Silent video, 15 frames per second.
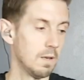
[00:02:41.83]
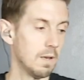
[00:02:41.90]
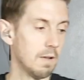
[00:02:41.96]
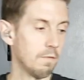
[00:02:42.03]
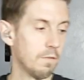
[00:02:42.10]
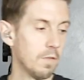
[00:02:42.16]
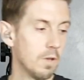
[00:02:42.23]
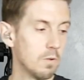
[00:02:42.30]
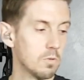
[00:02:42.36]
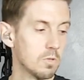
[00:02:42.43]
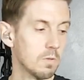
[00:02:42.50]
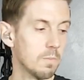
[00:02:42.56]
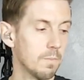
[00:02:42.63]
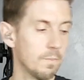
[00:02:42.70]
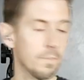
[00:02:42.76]
And for
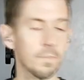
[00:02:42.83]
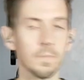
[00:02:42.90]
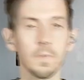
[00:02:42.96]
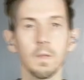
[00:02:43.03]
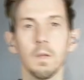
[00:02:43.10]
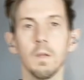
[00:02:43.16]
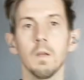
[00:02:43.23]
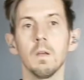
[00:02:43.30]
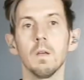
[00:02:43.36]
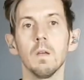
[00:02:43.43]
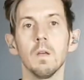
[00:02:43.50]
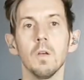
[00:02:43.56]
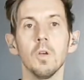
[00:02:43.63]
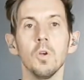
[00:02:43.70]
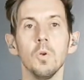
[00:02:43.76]
those
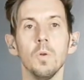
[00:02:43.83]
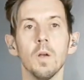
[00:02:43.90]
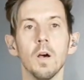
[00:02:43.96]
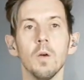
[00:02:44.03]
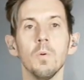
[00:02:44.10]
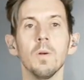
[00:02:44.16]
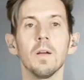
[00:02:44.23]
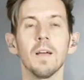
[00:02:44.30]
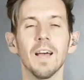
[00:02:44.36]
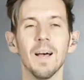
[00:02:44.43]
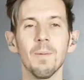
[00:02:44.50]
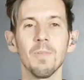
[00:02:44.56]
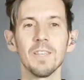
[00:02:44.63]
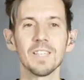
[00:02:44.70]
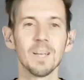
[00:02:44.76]
who know,
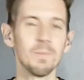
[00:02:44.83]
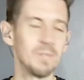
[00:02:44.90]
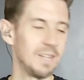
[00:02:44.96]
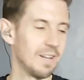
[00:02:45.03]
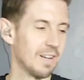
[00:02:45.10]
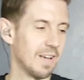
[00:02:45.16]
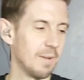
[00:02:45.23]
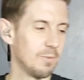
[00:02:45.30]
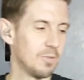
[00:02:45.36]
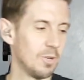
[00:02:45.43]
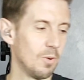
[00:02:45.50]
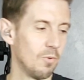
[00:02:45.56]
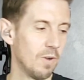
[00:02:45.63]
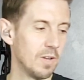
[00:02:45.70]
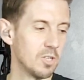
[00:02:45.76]
this comes in at count
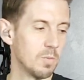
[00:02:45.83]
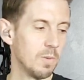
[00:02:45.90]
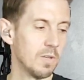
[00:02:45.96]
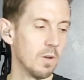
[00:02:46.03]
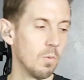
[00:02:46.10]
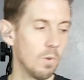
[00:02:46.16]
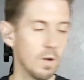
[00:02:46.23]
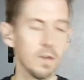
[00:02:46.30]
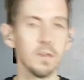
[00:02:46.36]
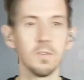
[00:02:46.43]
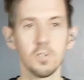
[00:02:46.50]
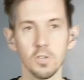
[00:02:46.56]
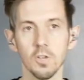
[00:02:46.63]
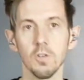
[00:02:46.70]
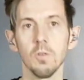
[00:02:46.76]
2, right? So we'd go 1,
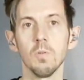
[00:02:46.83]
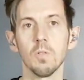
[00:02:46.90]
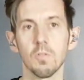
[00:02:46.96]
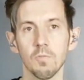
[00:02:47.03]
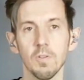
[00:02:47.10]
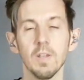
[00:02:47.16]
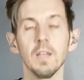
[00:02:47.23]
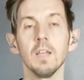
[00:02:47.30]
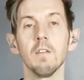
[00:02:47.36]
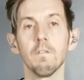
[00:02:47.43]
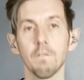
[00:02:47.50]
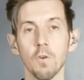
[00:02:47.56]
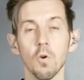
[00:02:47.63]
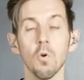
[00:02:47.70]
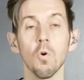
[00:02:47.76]
2, 3,
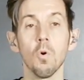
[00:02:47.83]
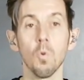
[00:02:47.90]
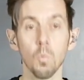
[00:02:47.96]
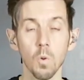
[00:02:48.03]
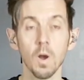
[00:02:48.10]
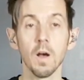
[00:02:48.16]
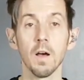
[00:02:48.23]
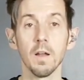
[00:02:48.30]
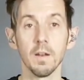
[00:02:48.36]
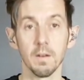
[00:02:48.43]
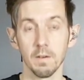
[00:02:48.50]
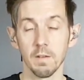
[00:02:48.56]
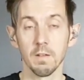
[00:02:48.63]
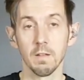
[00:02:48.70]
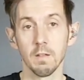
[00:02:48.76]
4,
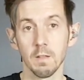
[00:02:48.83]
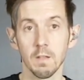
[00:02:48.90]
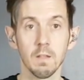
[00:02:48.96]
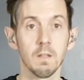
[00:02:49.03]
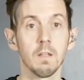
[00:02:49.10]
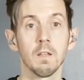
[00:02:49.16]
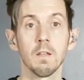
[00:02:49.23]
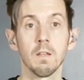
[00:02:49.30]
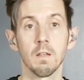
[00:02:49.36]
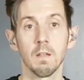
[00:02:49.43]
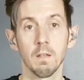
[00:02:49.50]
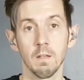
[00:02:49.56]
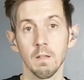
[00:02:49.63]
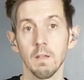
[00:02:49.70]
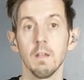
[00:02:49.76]
1,
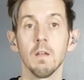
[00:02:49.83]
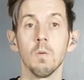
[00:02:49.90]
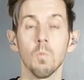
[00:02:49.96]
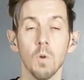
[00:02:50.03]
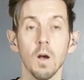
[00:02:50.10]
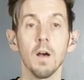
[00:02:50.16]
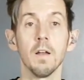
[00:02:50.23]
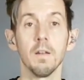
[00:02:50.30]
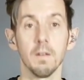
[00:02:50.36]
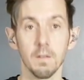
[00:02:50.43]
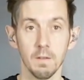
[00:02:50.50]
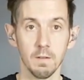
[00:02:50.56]
1,